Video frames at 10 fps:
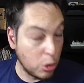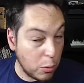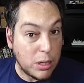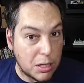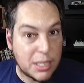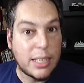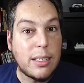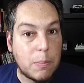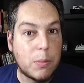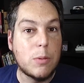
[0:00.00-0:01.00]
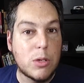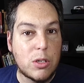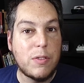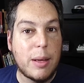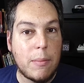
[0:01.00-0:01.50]
do you understand the
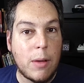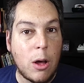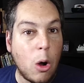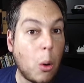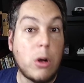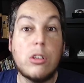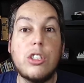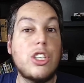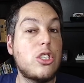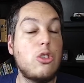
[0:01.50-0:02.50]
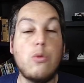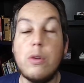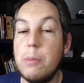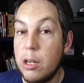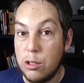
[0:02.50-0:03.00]
purpose of them? Or you're just
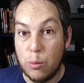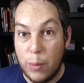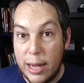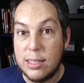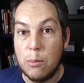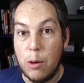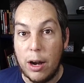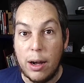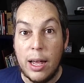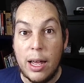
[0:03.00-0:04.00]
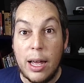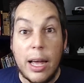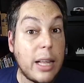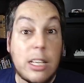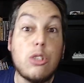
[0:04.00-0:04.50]
doing because you read somewhere?
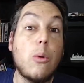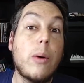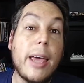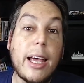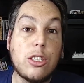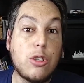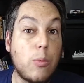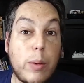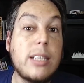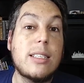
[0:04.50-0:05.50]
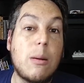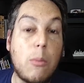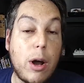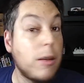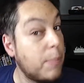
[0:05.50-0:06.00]
And it's okay to read
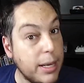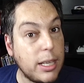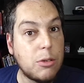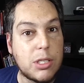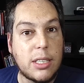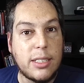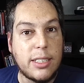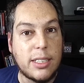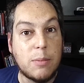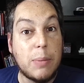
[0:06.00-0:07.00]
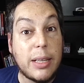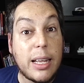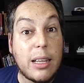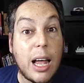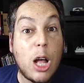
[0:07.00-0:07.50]
somewhere and be interested in it, but
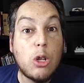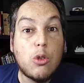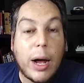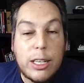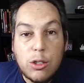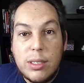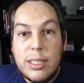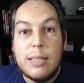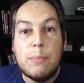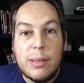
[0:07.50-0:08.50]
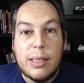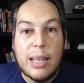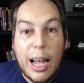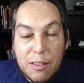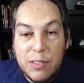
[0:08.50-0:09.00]
then try to deep
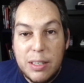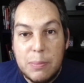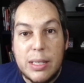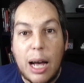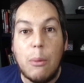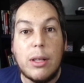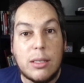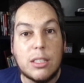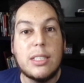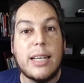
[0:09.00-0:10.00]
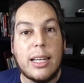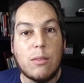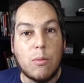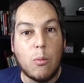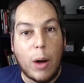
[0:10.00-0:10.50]
dive deep down and
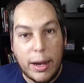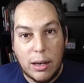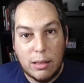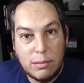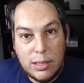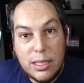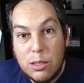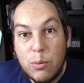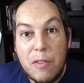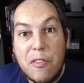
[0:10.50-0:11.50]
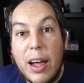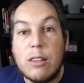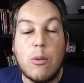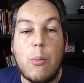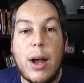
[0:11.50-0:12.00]
understand why these
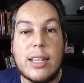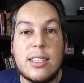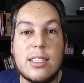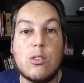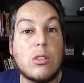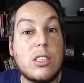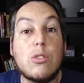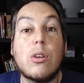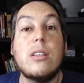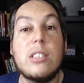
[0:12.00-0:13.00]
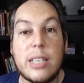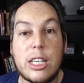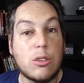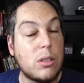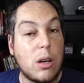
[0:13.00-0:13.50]
refactor practices or these
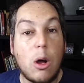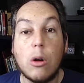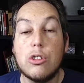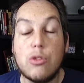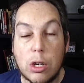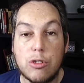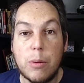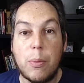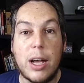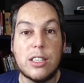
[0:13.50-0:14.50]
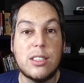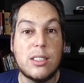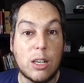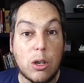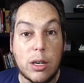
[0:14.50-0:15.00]
organization or structuring
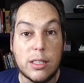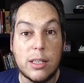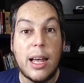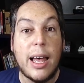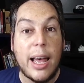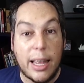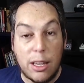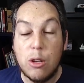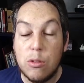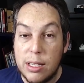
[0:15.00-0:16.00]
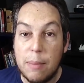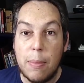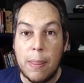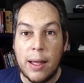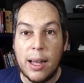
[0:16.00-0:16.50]
practices are good and use
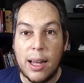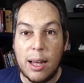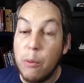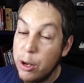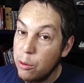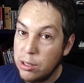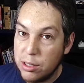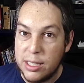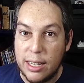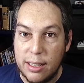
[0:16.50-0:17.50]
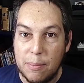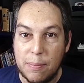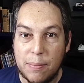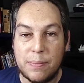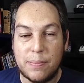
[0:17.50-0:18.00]
them uh, when you understand
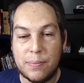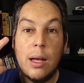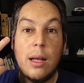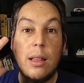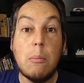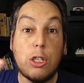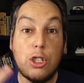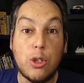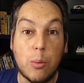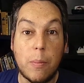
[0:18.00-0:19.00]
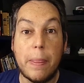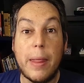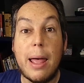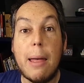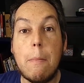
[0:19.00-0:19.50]
them. Number two,
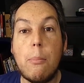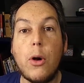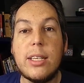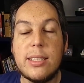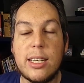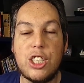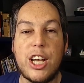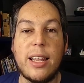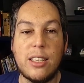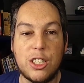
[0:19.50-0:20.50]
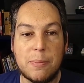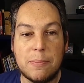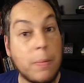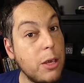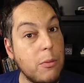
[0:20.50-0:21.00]
embrace the
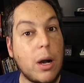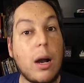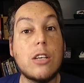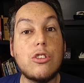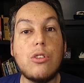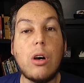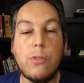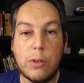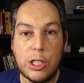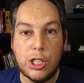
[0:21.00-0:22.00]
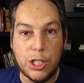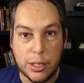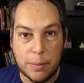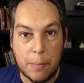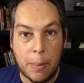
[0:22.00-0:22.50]
challenge. You are a software
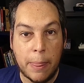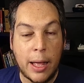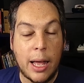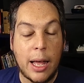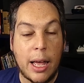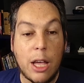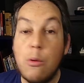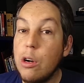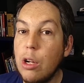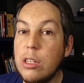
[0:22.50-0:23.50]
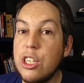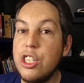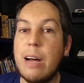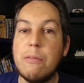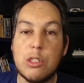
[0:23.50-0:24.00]
engineer. You are not a
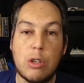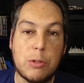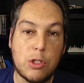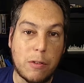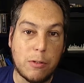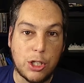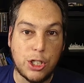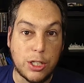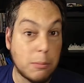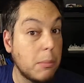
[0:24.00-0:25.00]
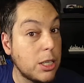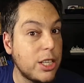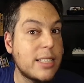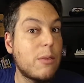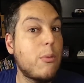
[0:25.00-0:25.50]
JavaScript software engineer,
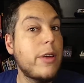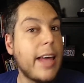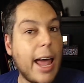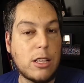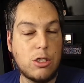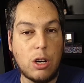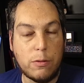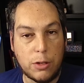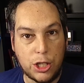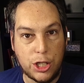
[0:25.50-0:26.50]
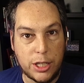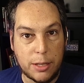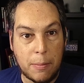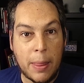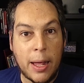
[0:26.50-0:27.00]
much less a React software
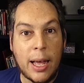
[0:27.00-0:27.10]
engineer.